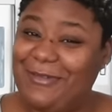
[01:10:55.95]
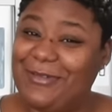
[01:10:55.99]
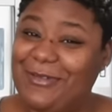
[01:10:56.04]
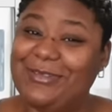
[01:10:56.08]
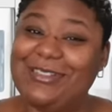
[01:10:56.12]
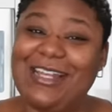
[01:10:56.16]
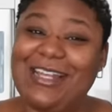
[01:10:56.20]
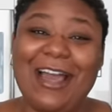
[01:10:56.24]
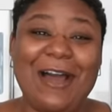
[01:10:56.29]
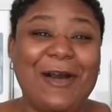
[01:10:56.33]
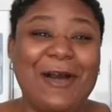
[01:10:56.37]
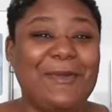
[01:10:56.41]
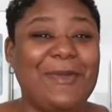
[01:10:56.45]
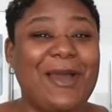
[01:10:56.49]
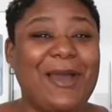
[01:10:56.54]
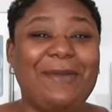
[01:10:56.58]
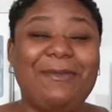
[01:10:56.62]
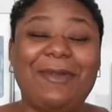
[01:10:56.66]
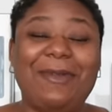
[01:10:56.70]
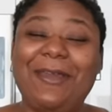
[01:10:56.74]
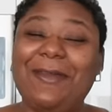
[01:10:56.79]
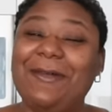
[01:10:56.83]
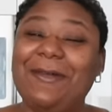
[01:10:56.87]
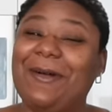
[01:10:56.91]
food down,
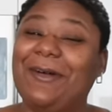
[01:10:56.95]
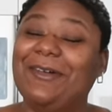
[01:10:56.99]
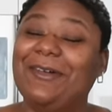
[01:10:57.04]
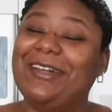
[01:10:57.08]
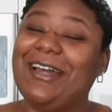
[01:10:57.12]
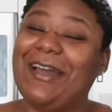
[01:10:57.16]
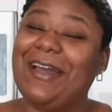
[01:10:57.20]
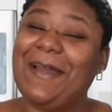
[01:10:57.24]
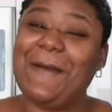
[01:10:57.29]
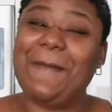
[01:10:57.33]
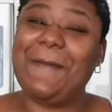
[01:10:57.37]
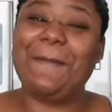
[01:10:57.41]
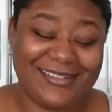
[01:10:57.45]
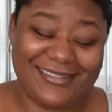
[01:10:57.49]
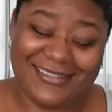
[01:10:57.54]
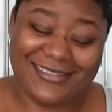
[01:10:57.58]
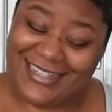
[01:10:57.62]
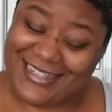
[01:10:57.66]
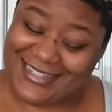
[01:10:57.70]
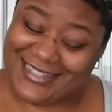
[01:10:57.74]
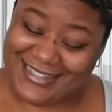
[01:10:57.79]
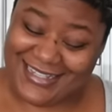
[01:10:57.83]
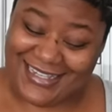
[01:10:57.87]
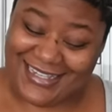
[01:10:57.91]
baby. Okay?
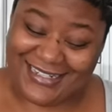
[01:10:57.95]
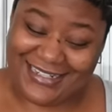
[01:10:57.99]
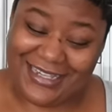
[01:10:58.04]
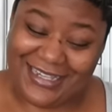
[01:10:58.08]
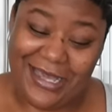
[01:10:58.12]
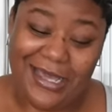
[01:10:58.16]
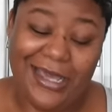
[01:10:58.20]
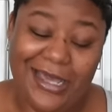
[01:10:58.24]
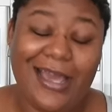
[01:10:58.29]
Listen,